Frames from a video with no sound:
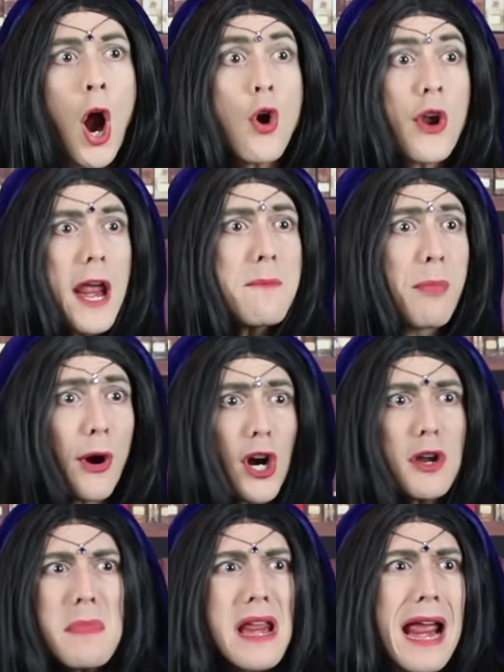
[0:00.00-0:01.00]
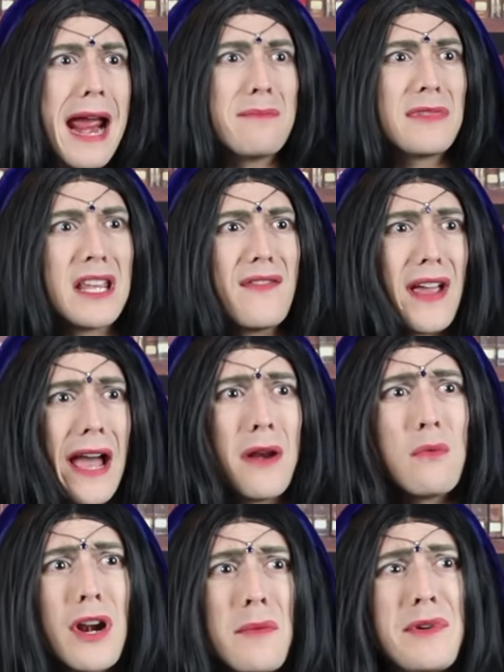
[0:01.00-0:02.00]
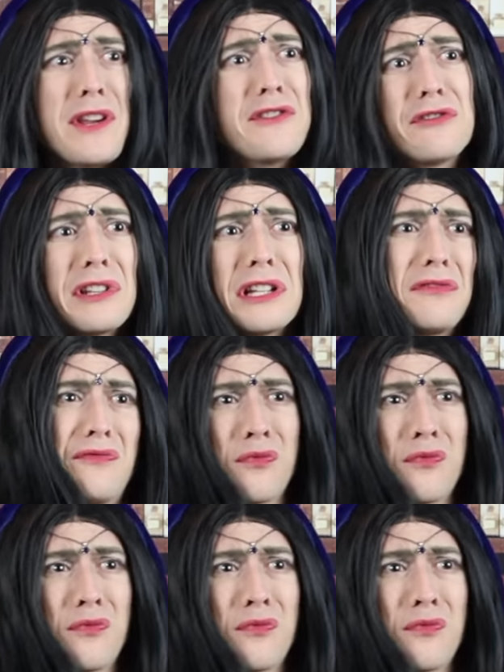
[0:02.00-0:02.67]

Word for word: Okay, burn me. I'm leaving. I don't want to be in your little